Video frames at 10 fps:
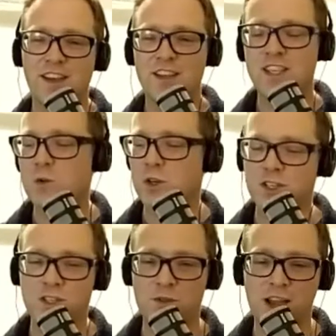She's
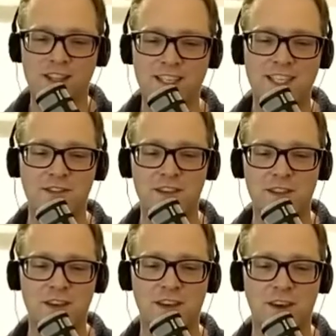watching some reality T V
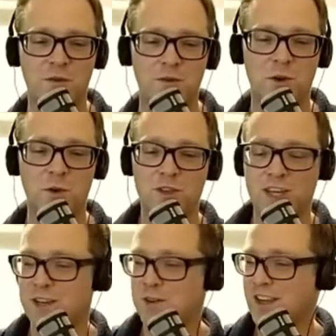that I wouldn't want to watch
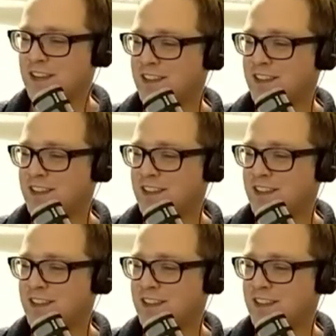anyway.